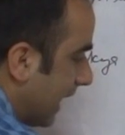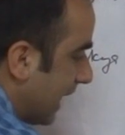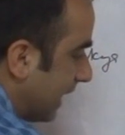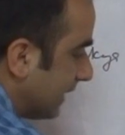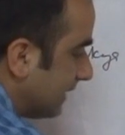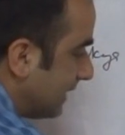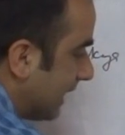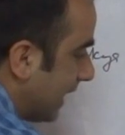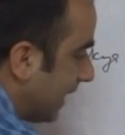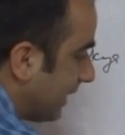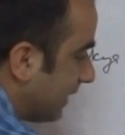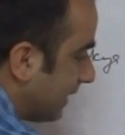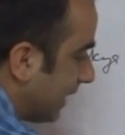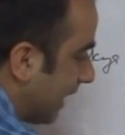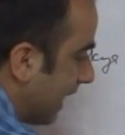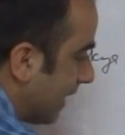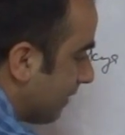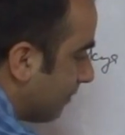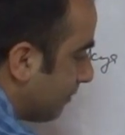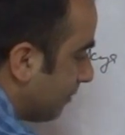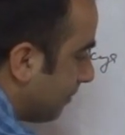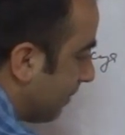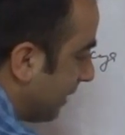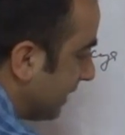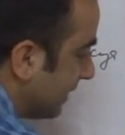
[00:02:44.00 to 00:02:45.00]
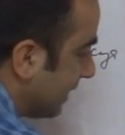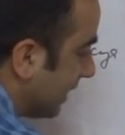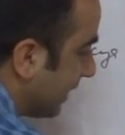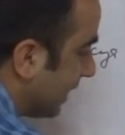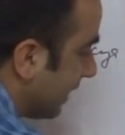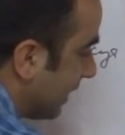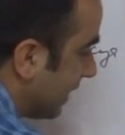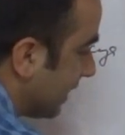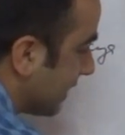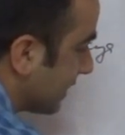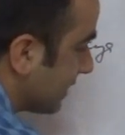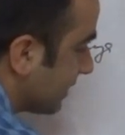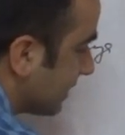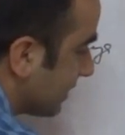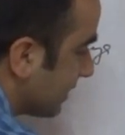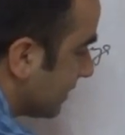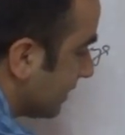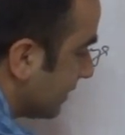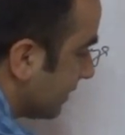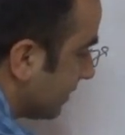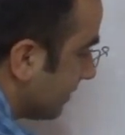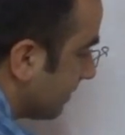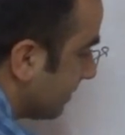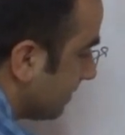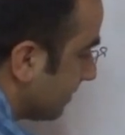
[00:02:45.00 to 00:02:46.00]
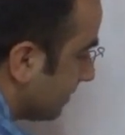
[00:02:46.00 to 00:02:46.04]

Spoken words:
at that time by the Greeks.